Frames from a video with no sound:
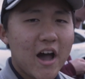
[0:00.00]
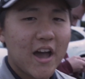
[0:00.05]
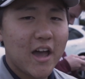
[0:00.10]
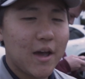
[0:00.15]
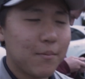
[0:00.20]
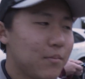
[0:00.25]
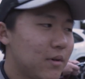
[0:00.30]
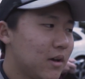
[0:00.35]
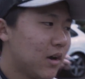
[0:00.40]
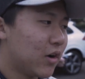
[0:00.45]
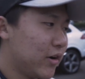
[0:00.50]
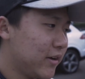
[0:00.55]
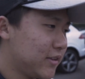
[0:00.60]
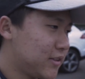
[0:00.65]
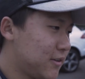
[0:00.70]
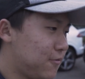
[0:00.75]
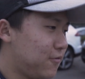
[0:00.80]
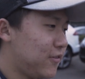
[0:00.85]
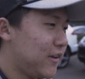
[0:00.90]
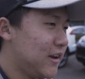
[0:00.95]
I am going
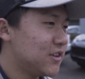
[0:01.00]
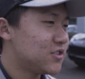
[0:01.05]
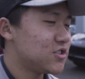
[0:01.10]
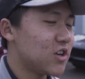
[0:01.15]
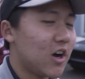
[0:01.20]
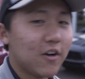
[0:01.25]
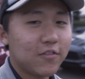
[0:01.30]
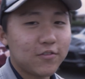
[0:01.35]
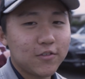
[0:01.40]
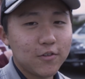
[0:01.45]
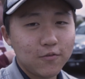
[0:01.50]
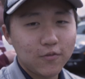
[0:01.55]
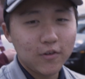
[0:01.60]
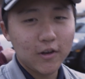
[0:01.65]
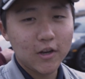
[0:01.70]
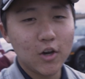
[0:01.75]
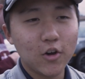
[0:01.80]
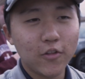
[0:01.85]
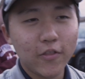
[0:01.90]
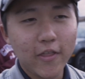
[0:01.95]
to finish off the
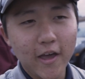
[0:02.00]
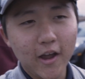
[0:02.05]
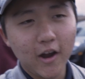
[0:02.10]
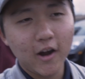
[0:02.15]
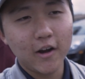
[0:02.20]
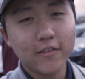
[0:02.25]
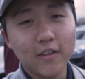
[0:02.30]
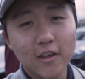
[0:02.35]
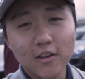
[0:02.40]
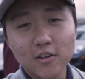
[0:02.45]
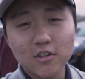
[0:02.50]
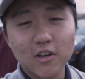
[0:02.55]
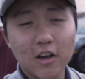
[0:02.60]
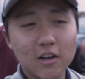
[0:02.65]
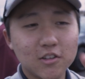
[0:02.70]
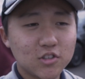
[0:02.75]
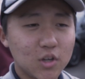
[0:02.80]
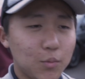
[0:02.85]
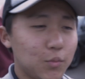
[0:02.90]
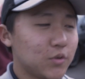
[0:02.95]
video there. Thank you
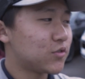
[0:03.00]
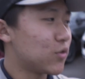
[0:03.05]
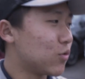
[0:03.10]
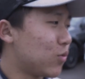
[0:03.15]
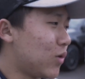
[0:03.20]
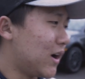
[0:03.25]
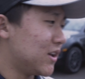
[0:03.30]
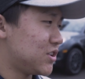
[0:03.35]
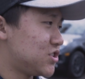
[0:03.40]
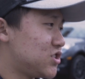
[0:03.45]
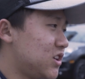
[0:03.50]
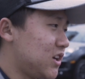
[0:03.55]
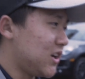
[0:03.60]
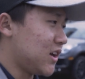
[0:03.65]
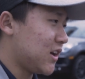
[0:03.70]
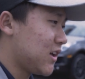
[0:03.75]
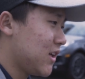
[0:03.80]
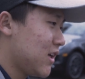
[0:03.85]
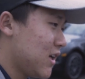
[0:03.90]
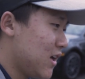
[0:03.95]
guys so much for watching.